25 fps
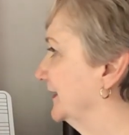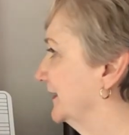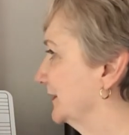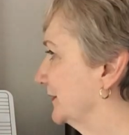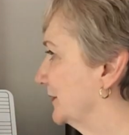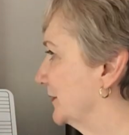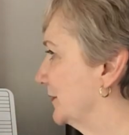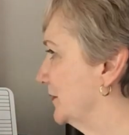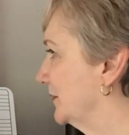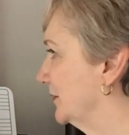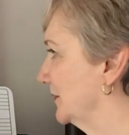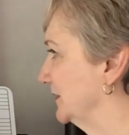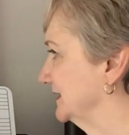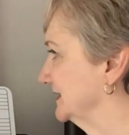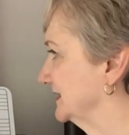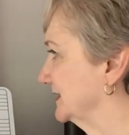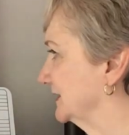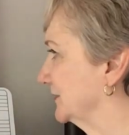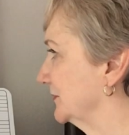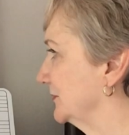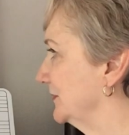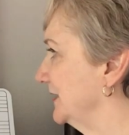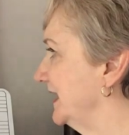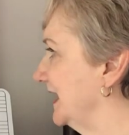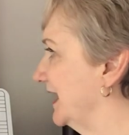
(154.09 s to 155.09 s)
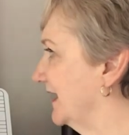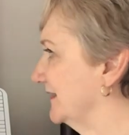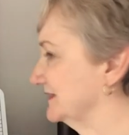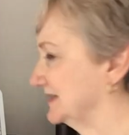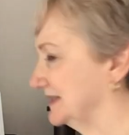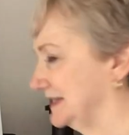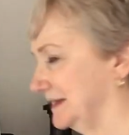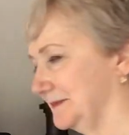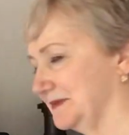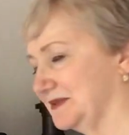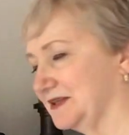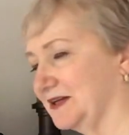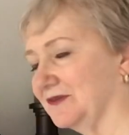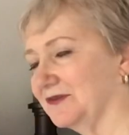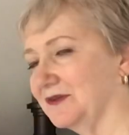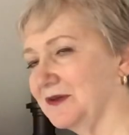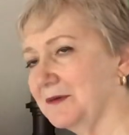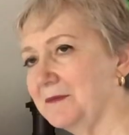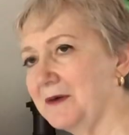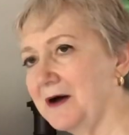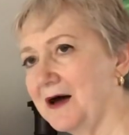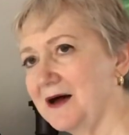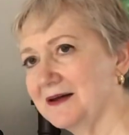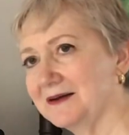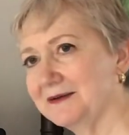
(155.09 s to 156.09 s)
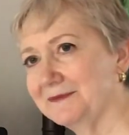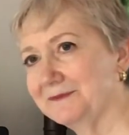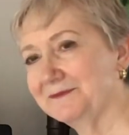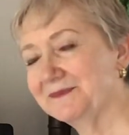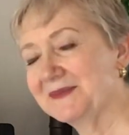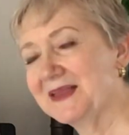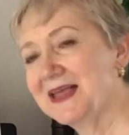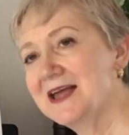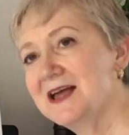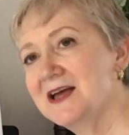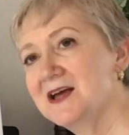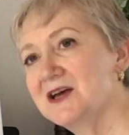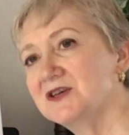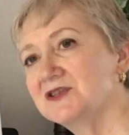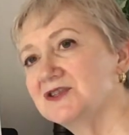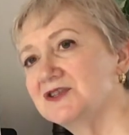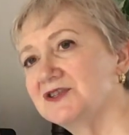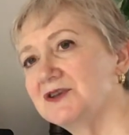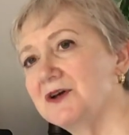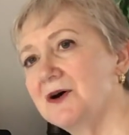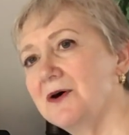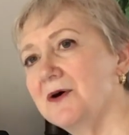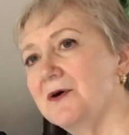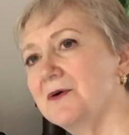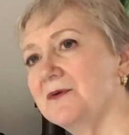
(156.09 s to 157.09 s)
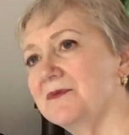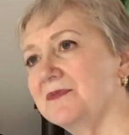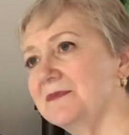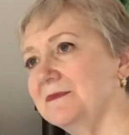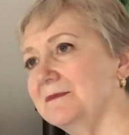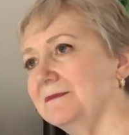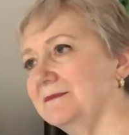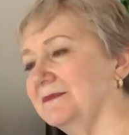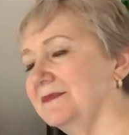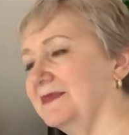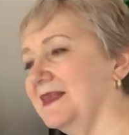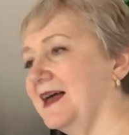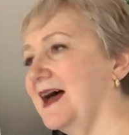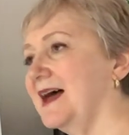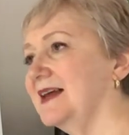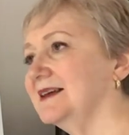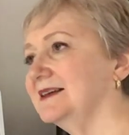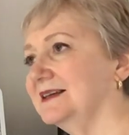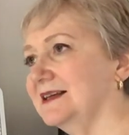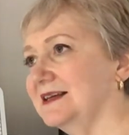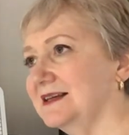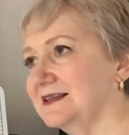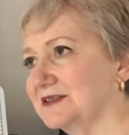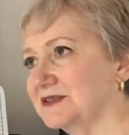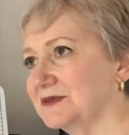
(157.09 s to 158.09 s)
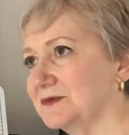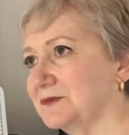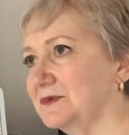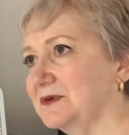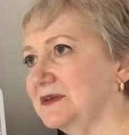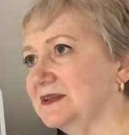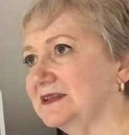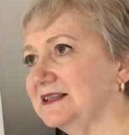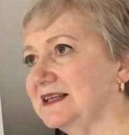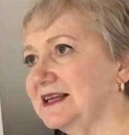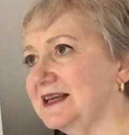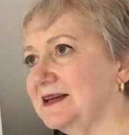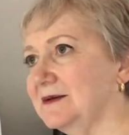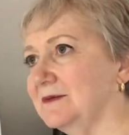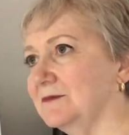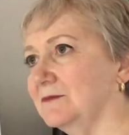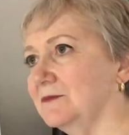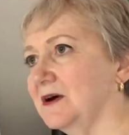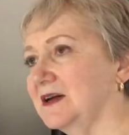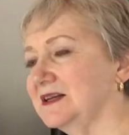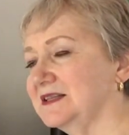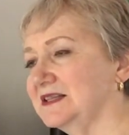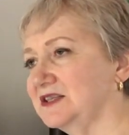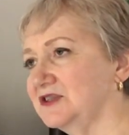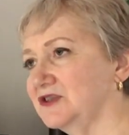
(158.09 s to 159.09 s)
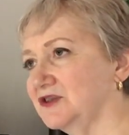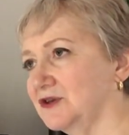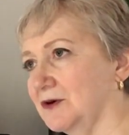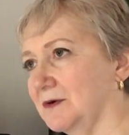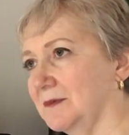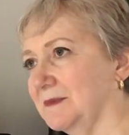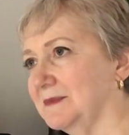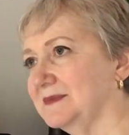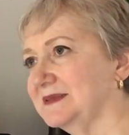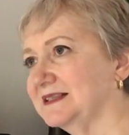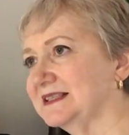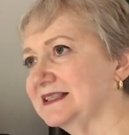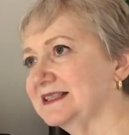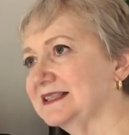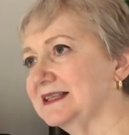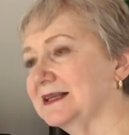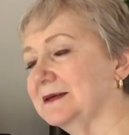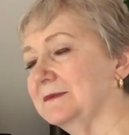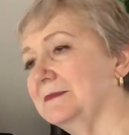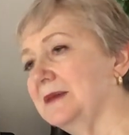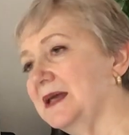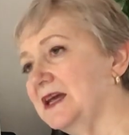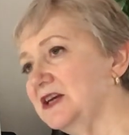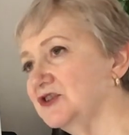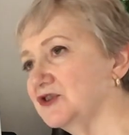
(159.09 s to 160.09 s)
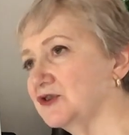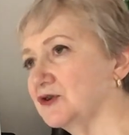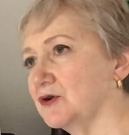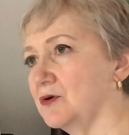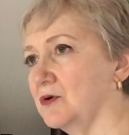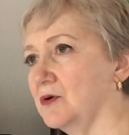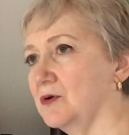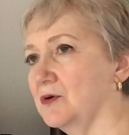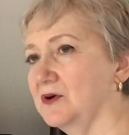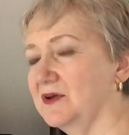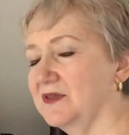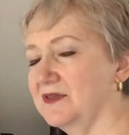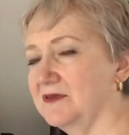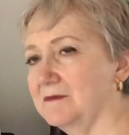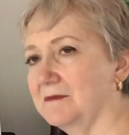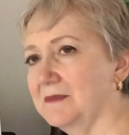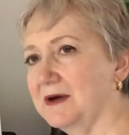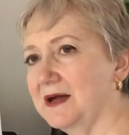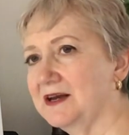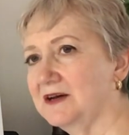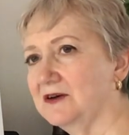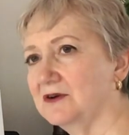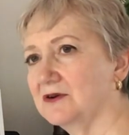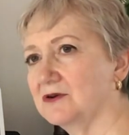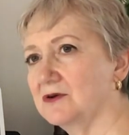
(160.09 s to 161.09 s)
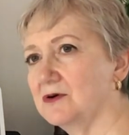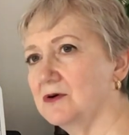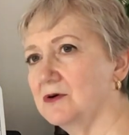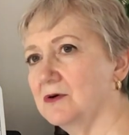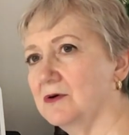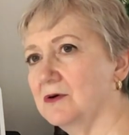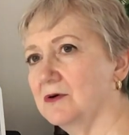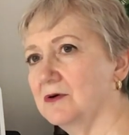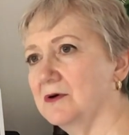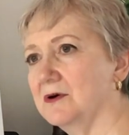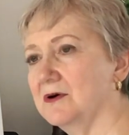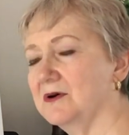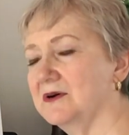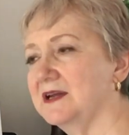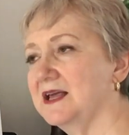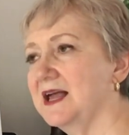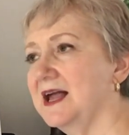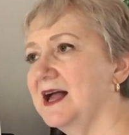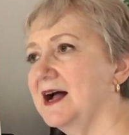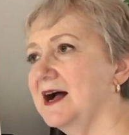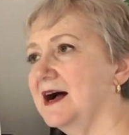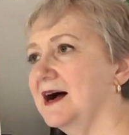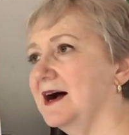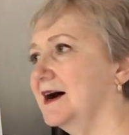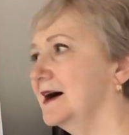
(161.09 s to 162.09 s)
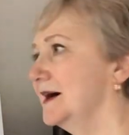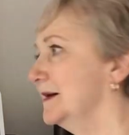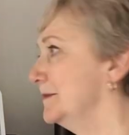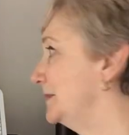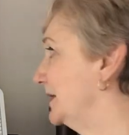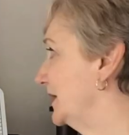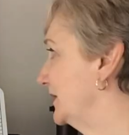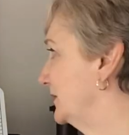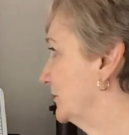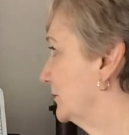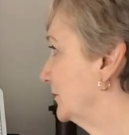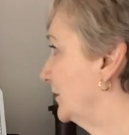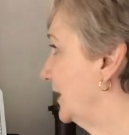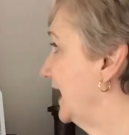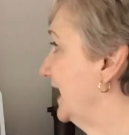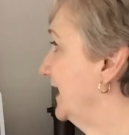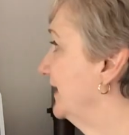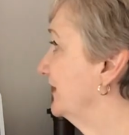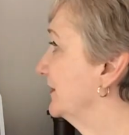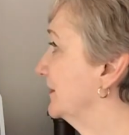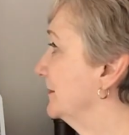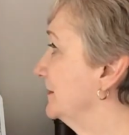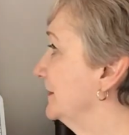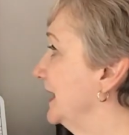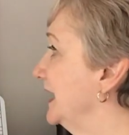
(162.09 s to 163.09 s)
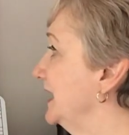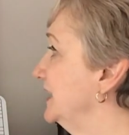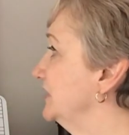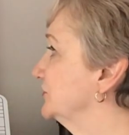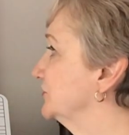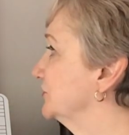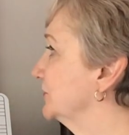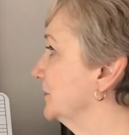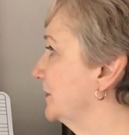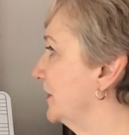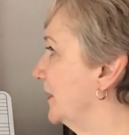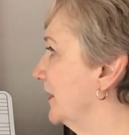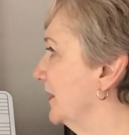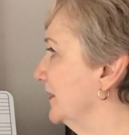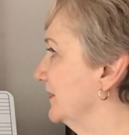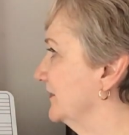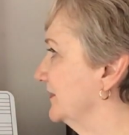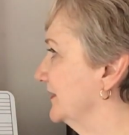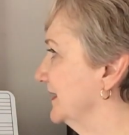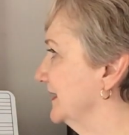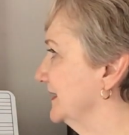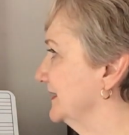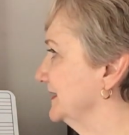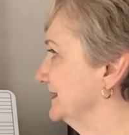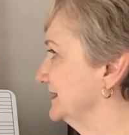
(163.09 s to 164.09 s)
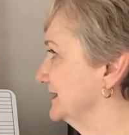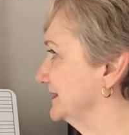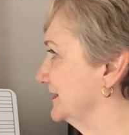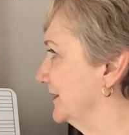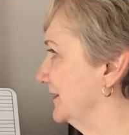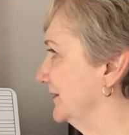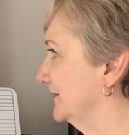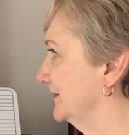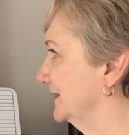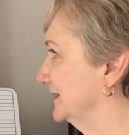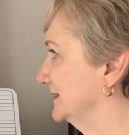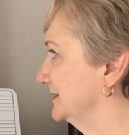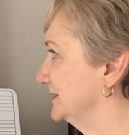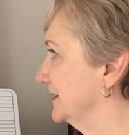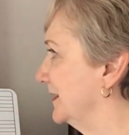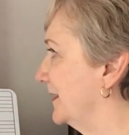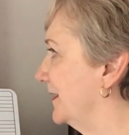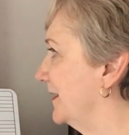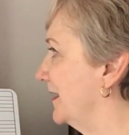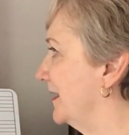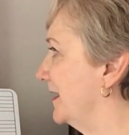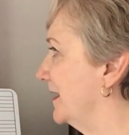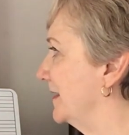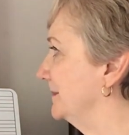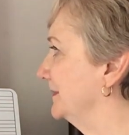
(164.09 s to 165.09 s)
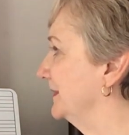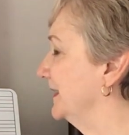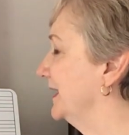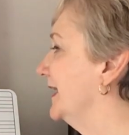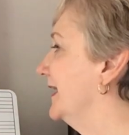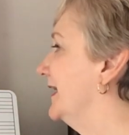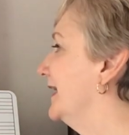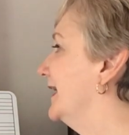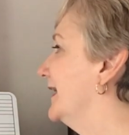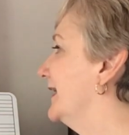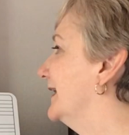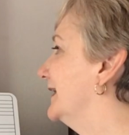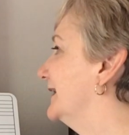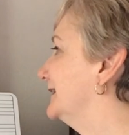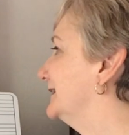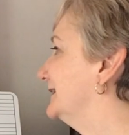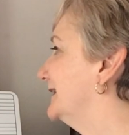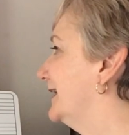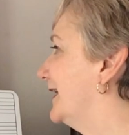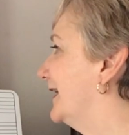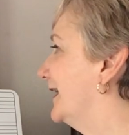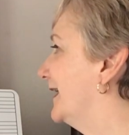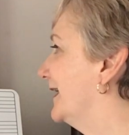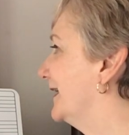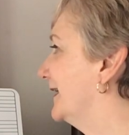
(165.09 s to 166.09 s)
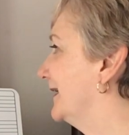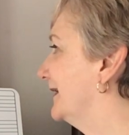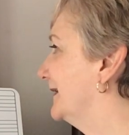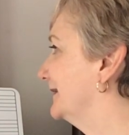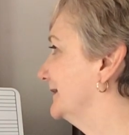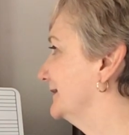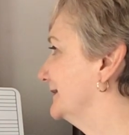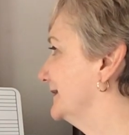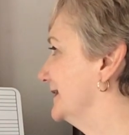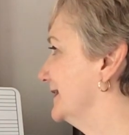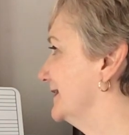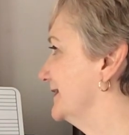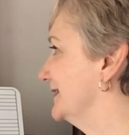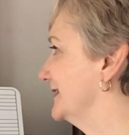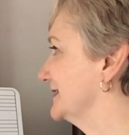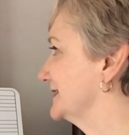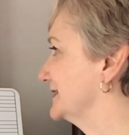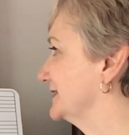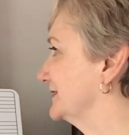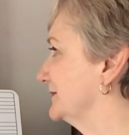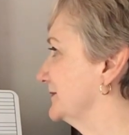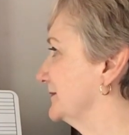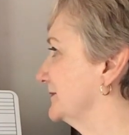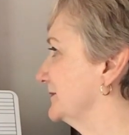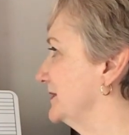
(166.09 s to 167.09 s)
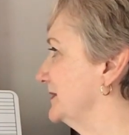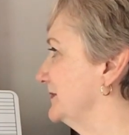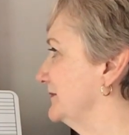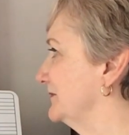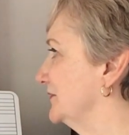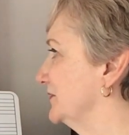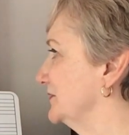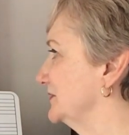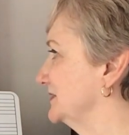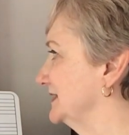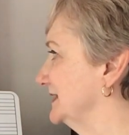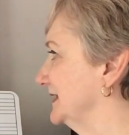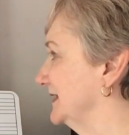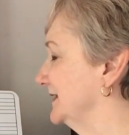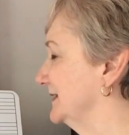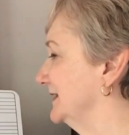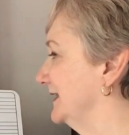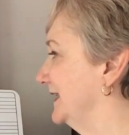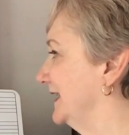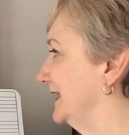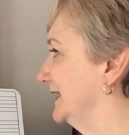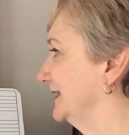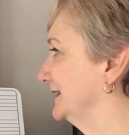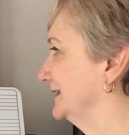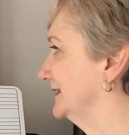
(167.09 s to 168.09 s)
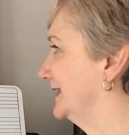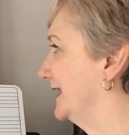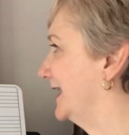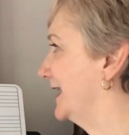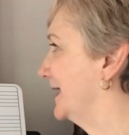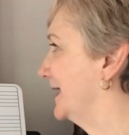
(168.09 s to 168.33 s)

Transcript: chords, 3 half steps on the bottom. So that is really what determines the major chord and the minor chord. By the way, the major part then is on the top, and it's a reverse in